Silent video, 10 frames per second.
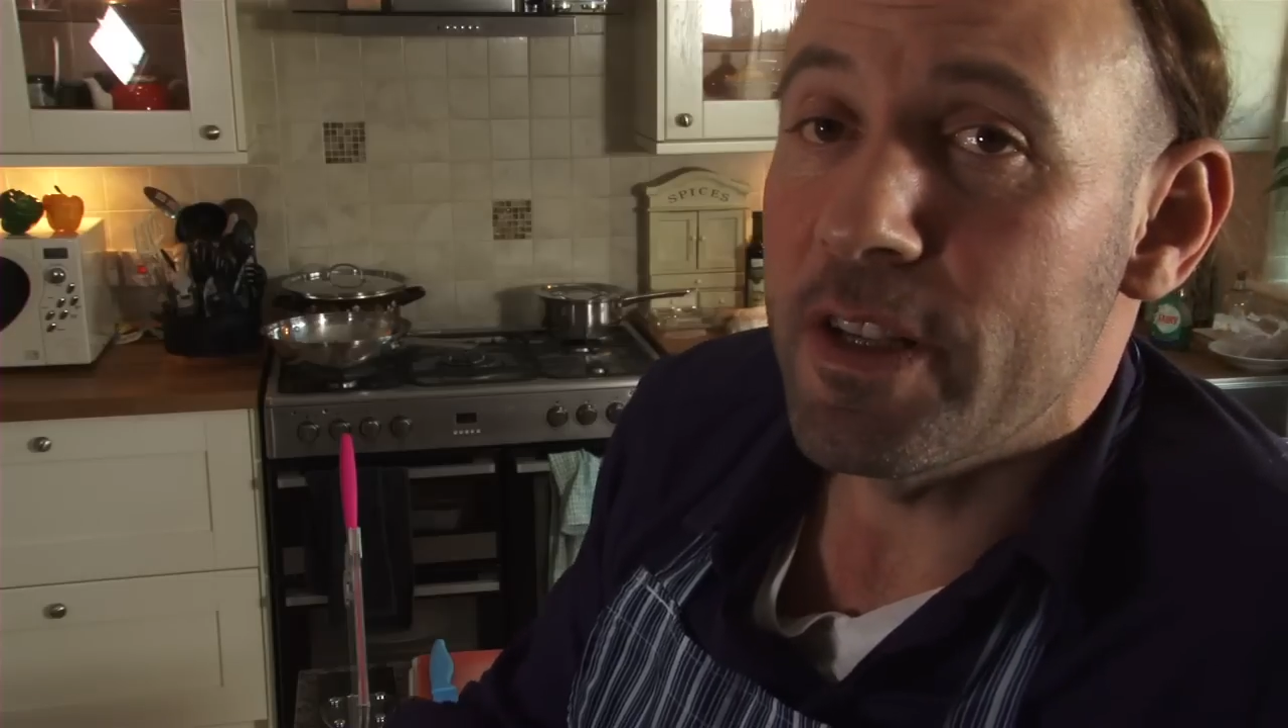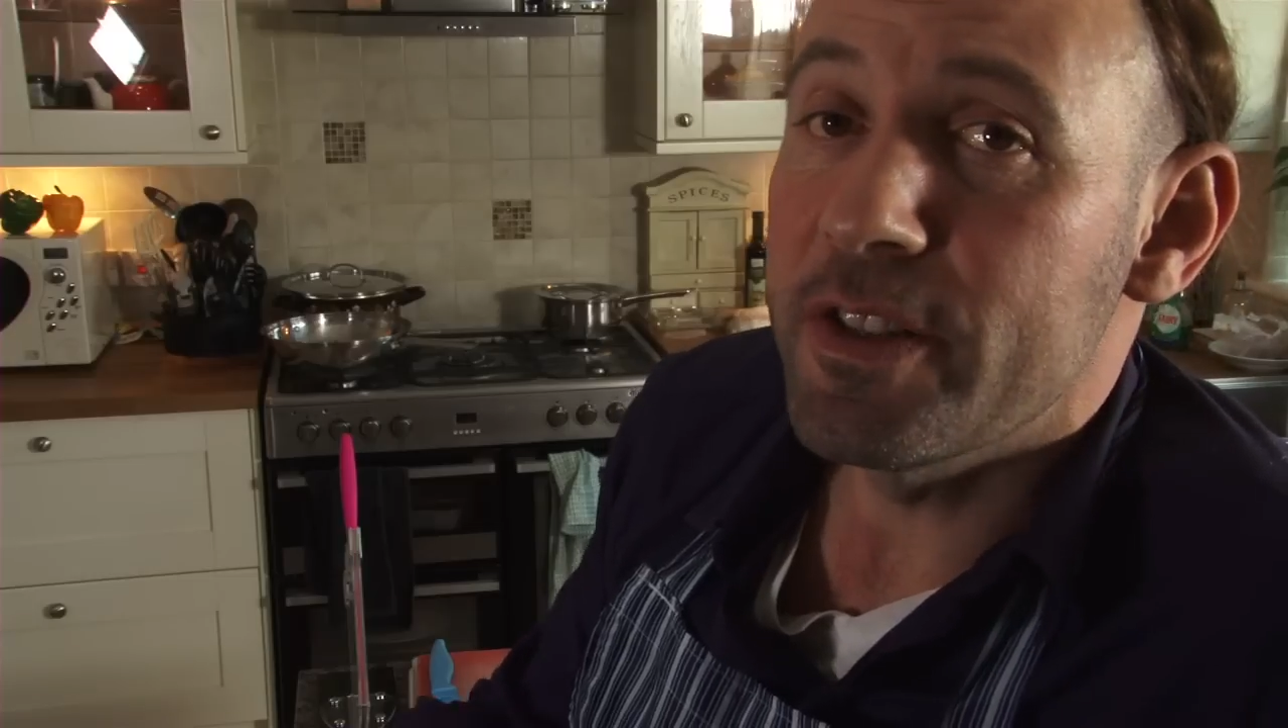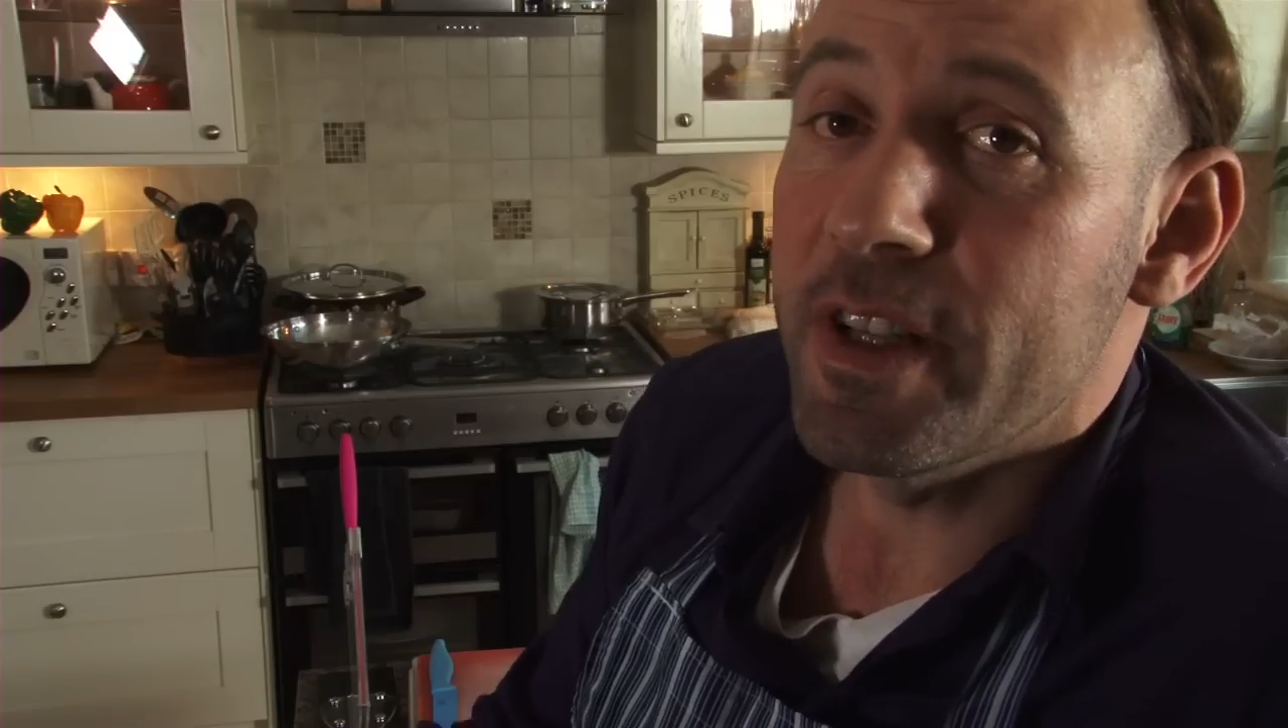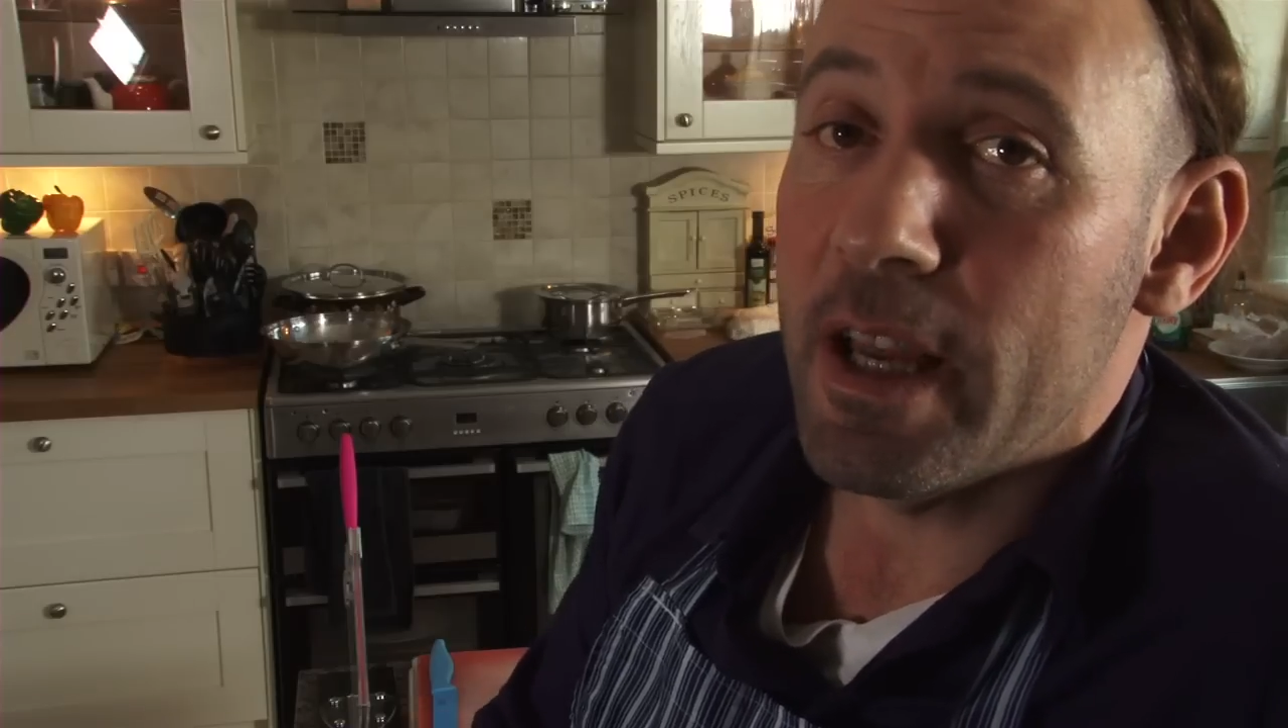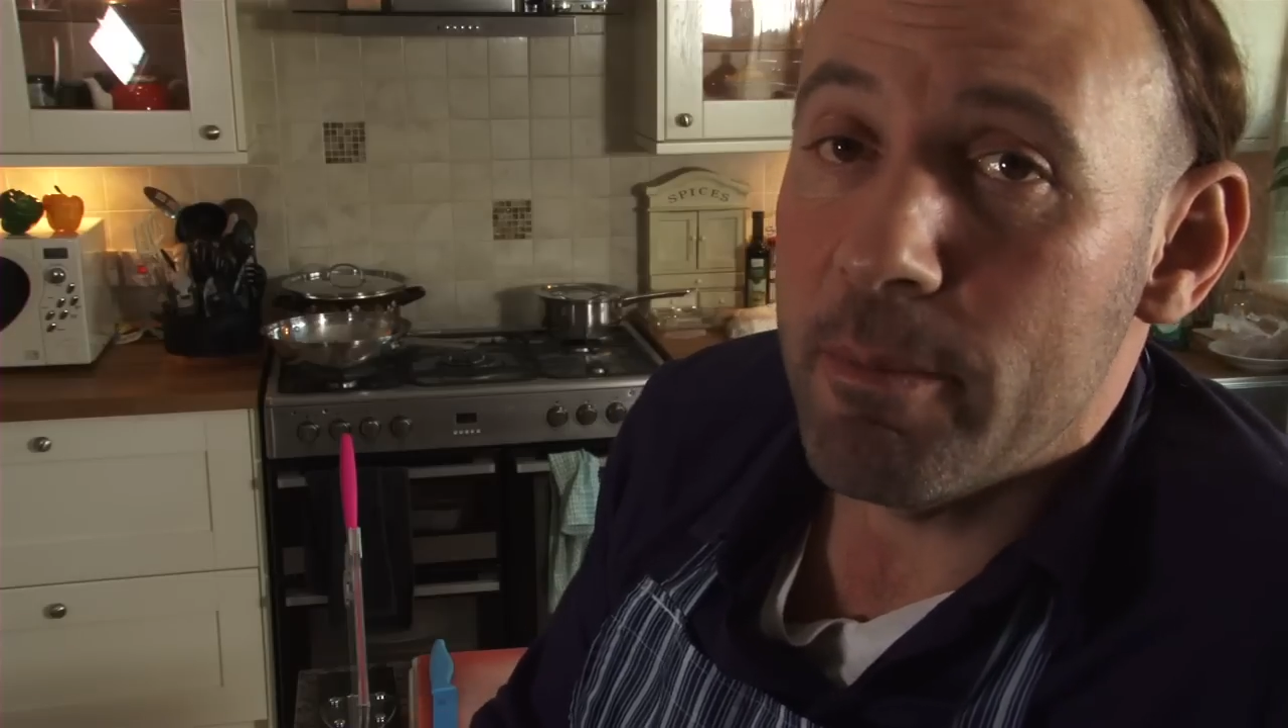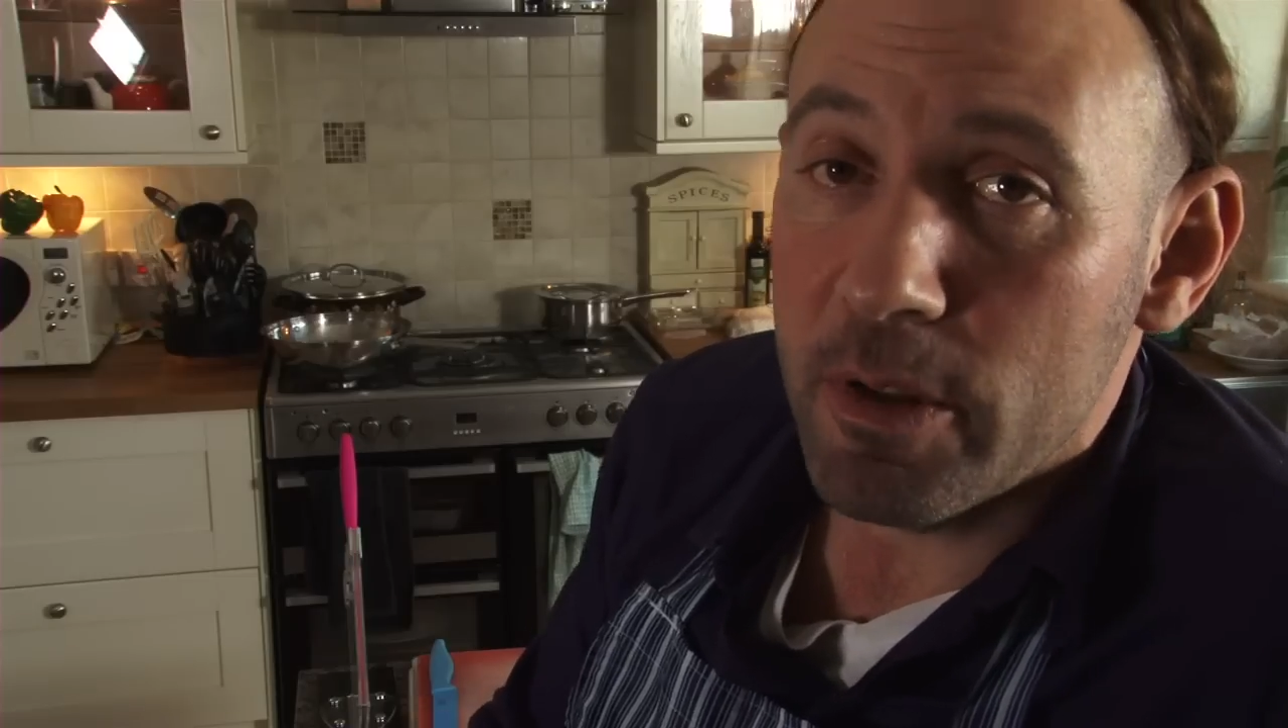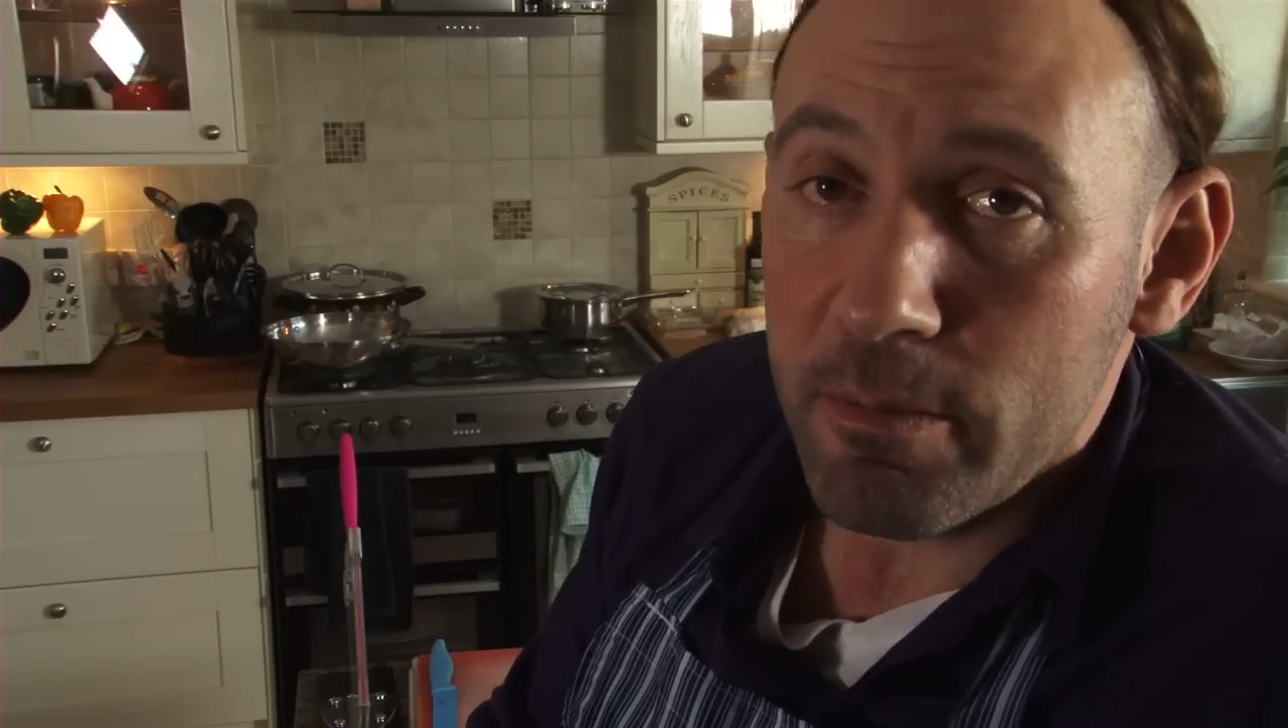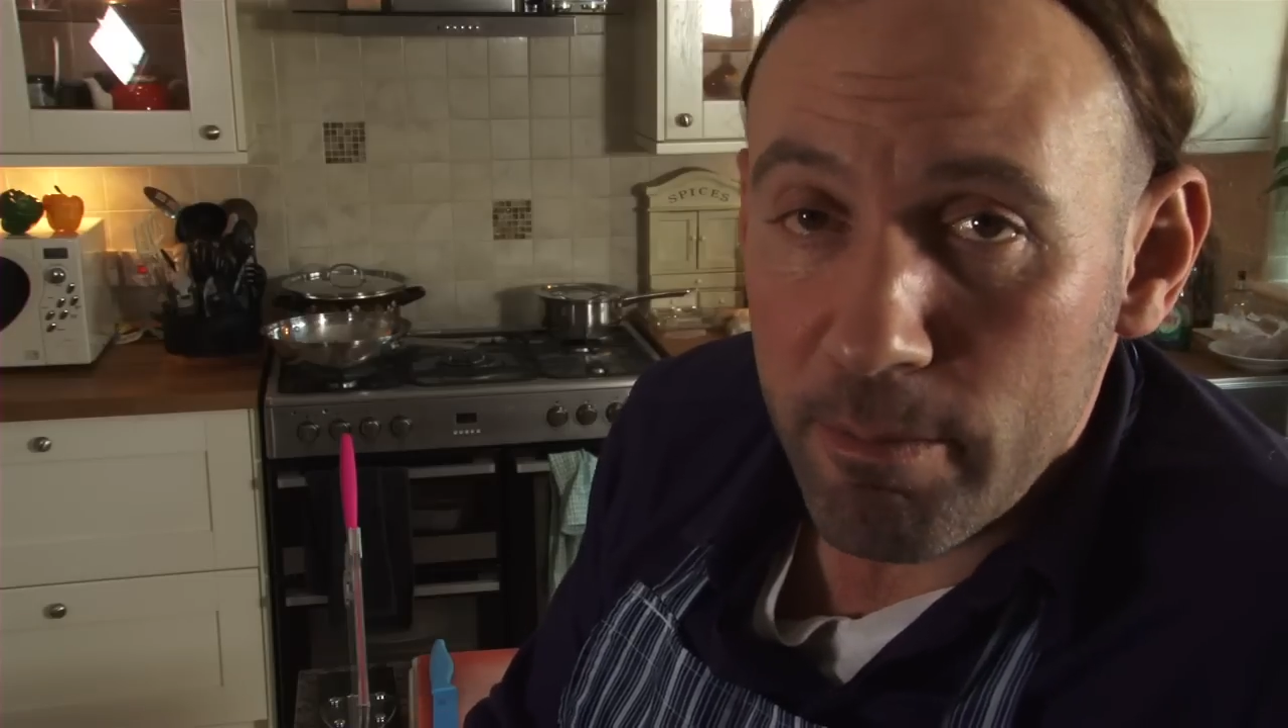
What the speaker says: entertainment,